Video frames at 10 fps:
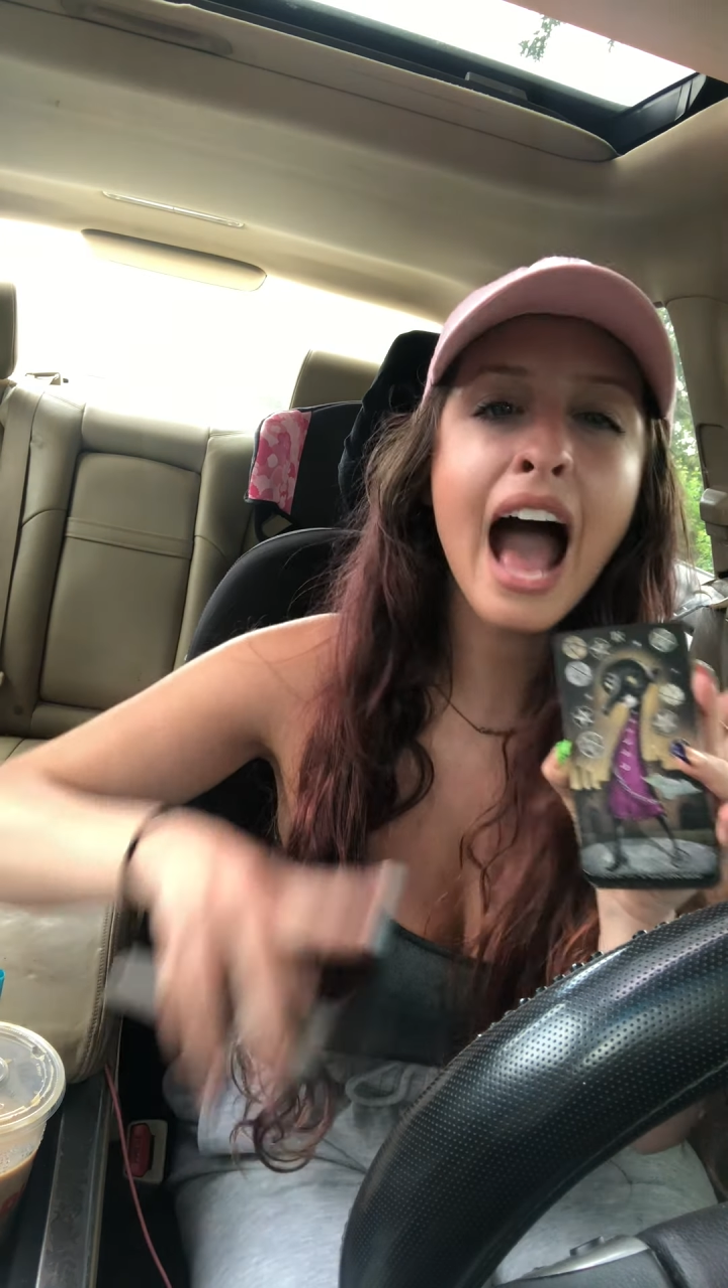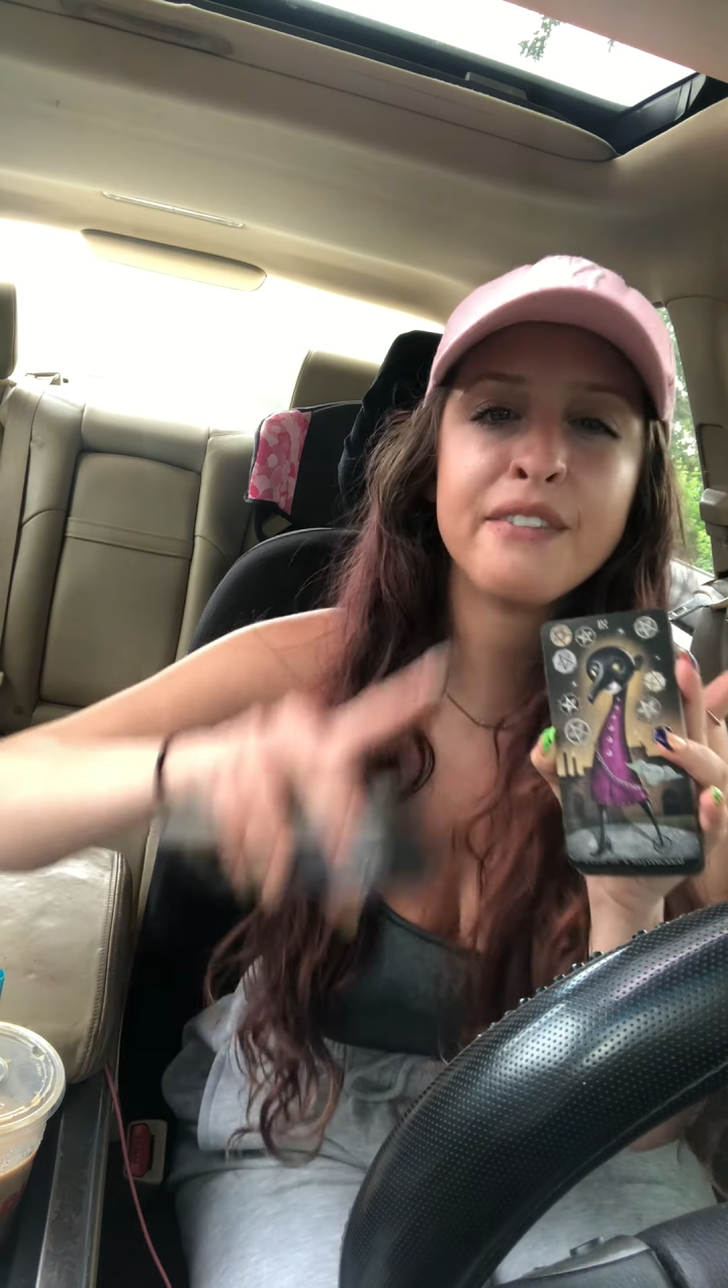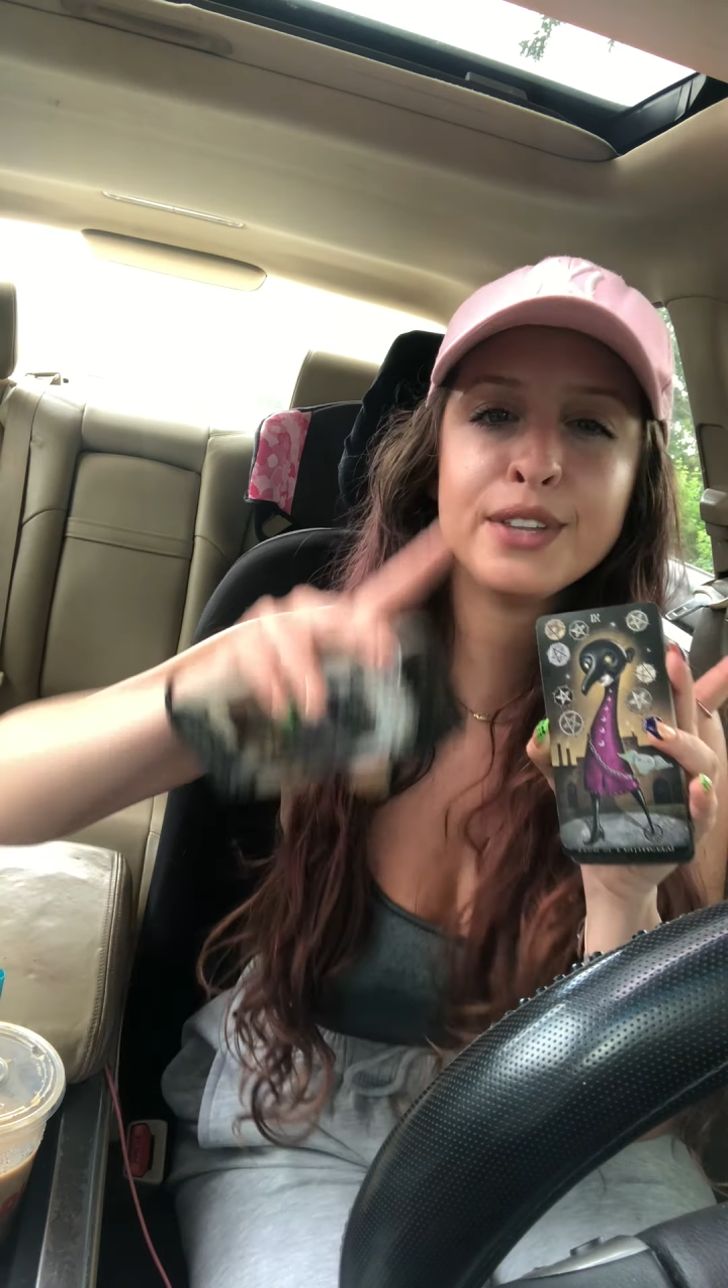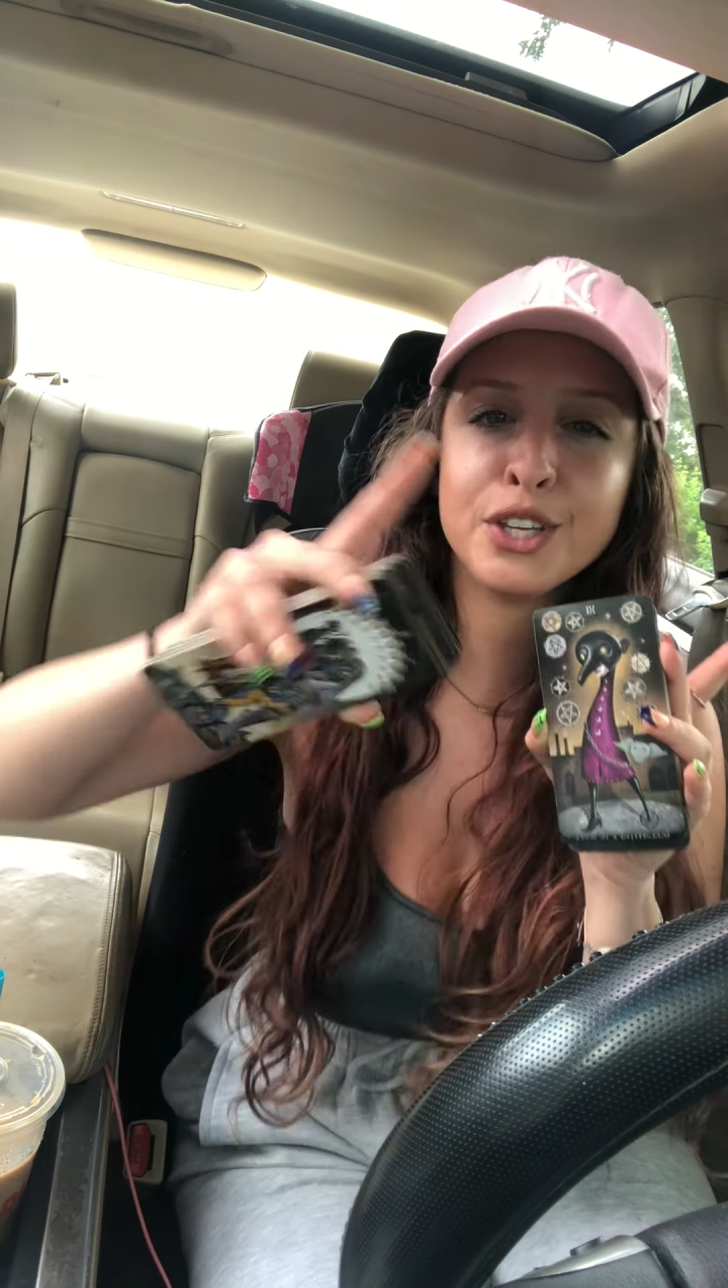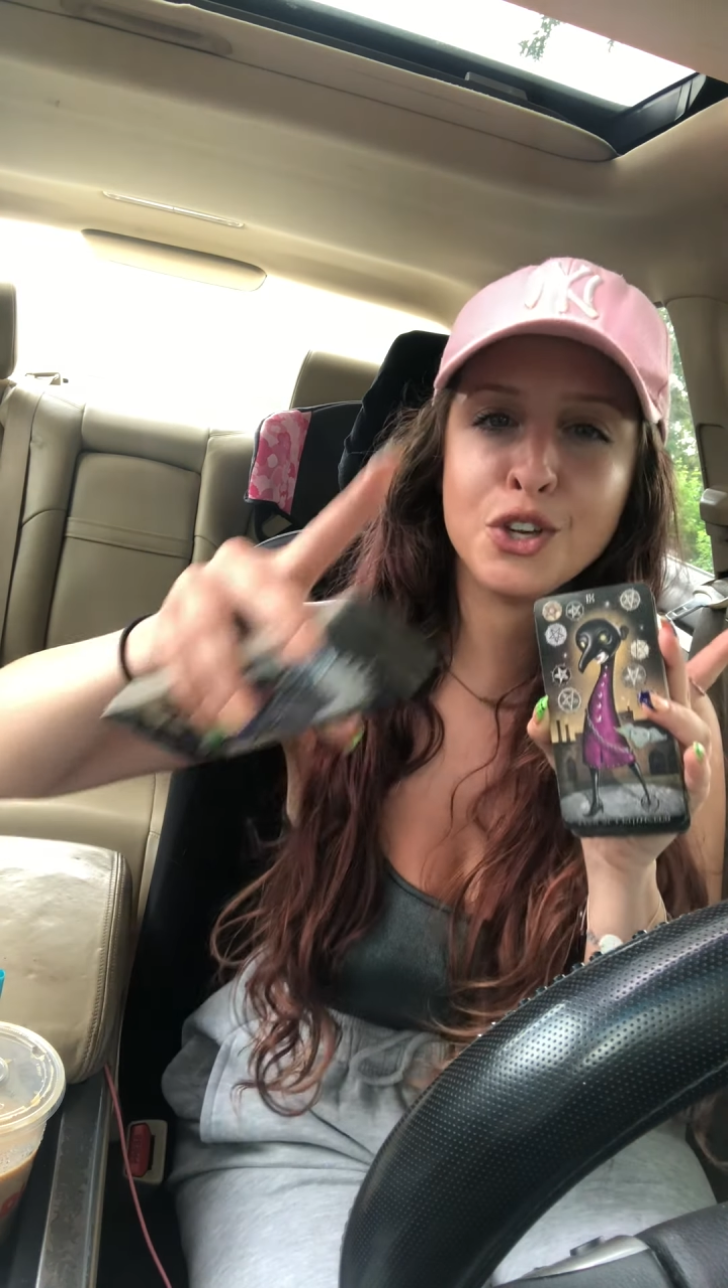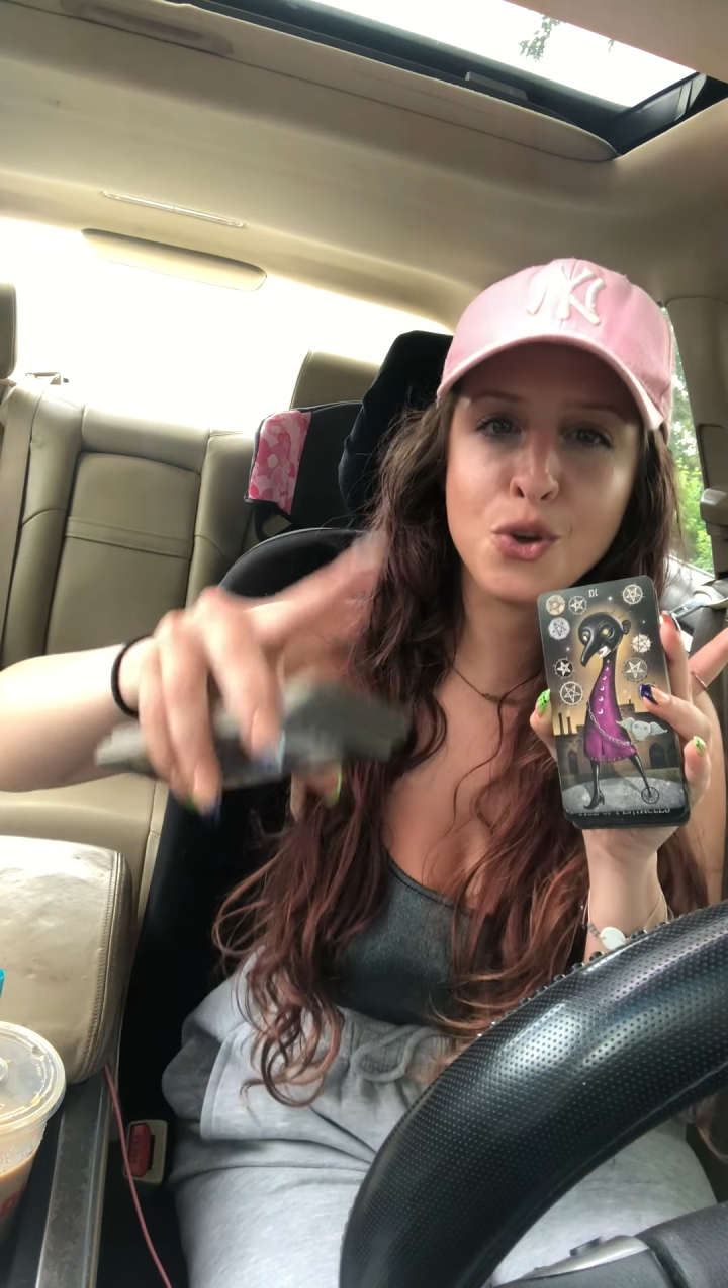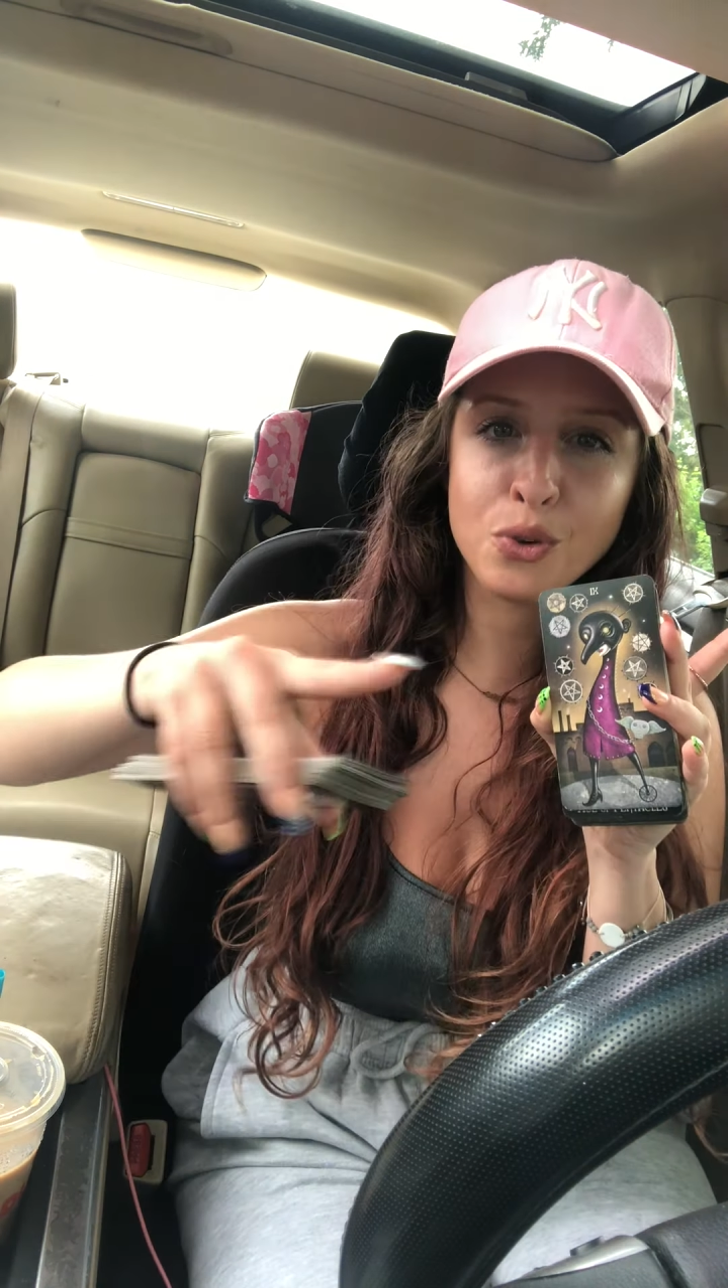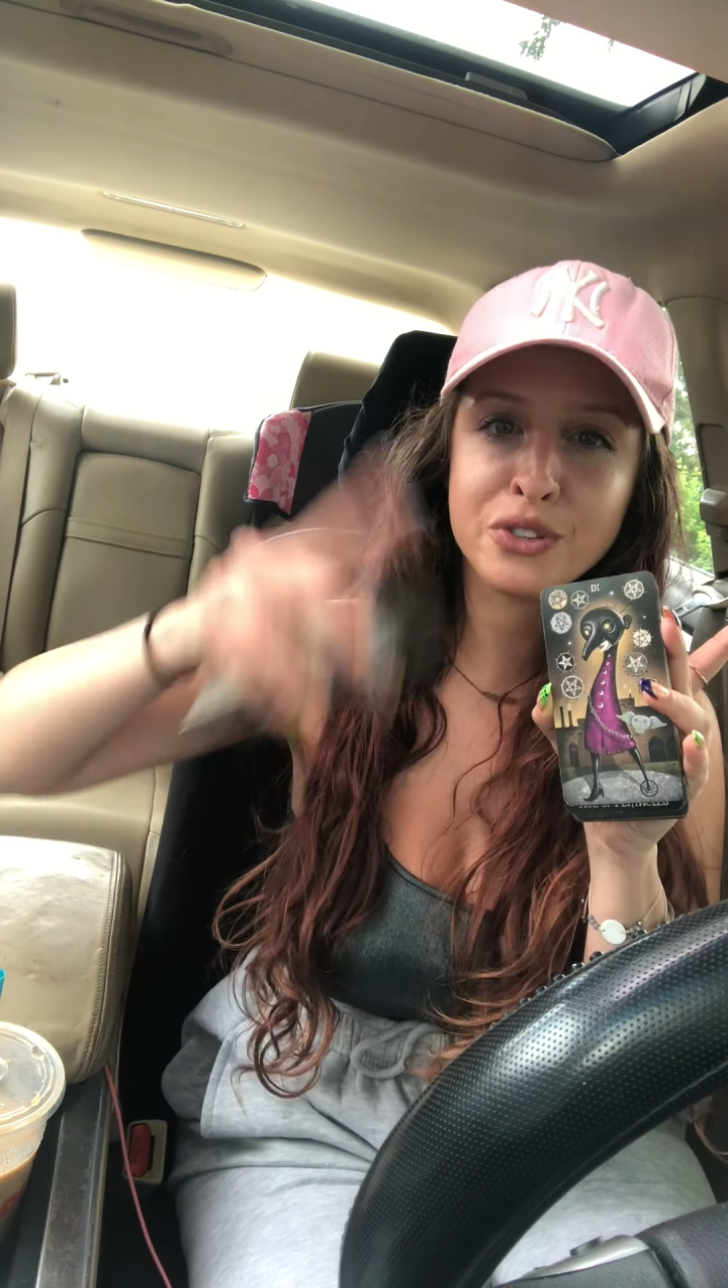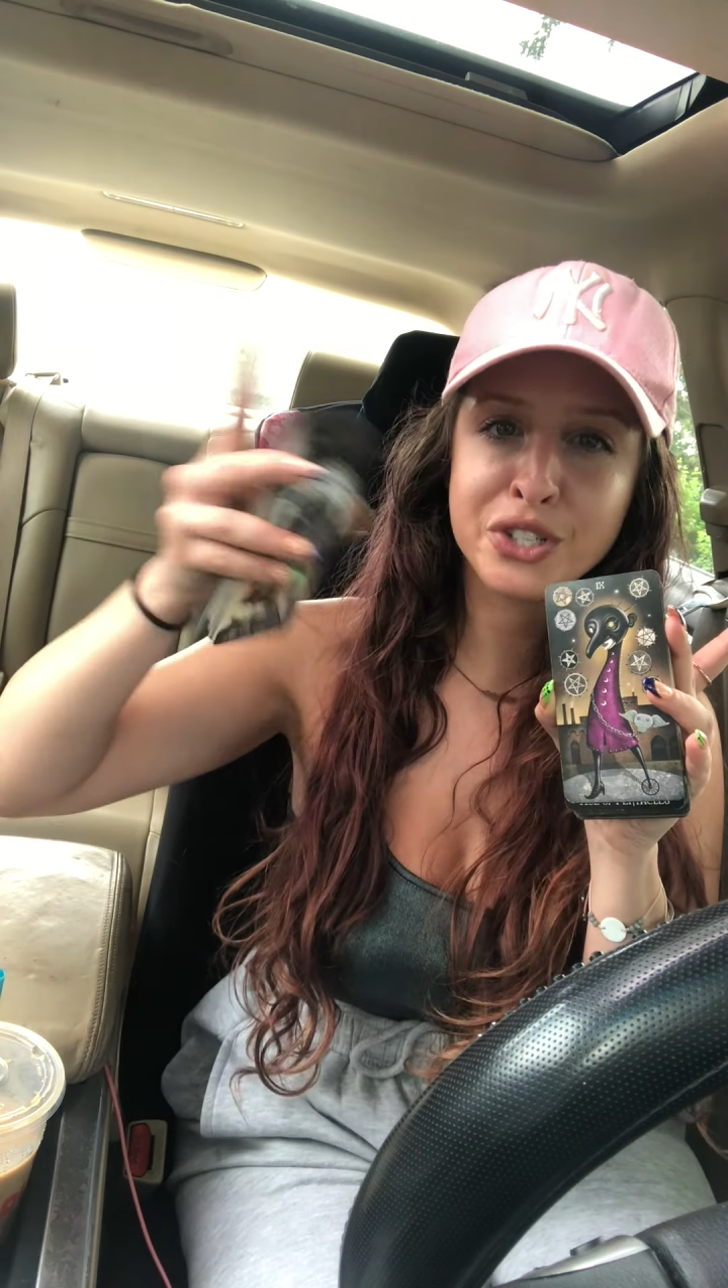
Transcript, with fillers: I feel like you're the